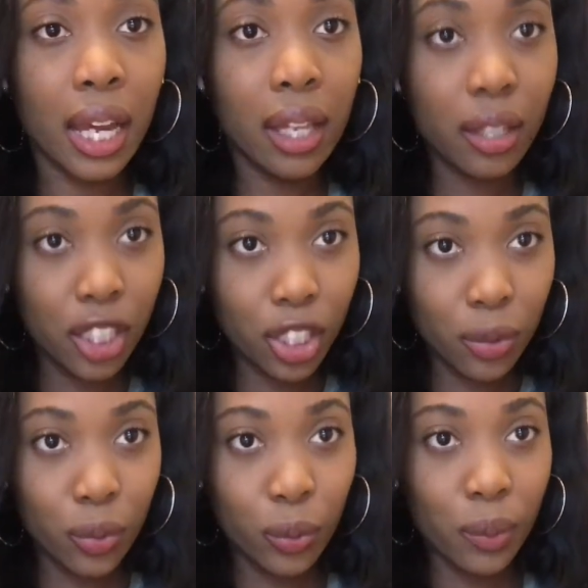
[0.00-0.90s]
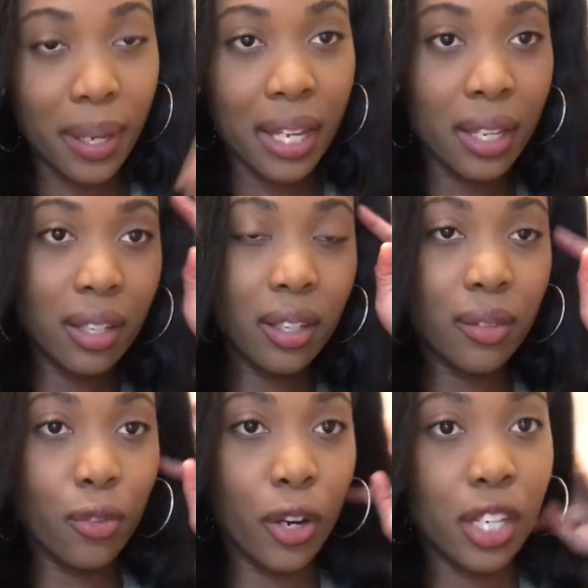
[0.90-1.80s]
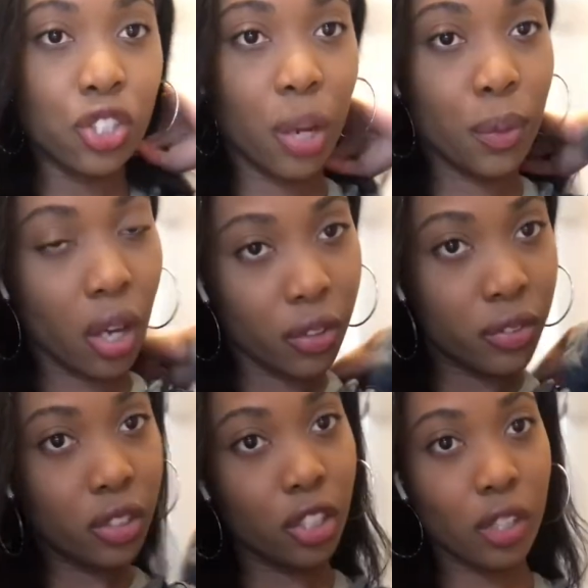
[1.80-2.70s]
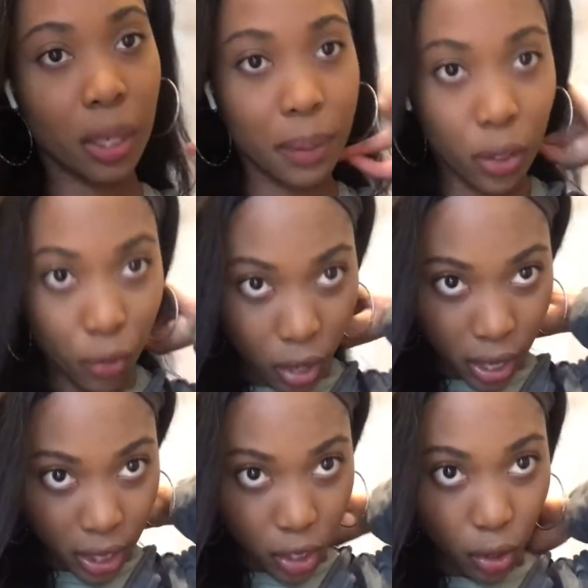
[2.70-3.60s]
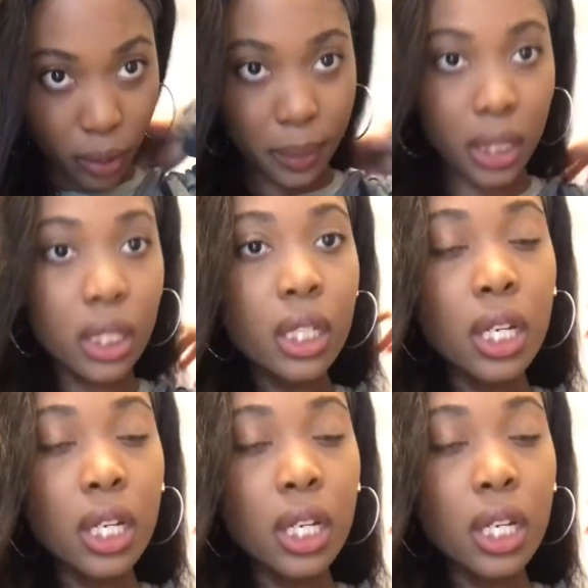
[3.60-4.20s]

I look cute with my forehead chopped off. Girl got a big forehead, you know what I mean?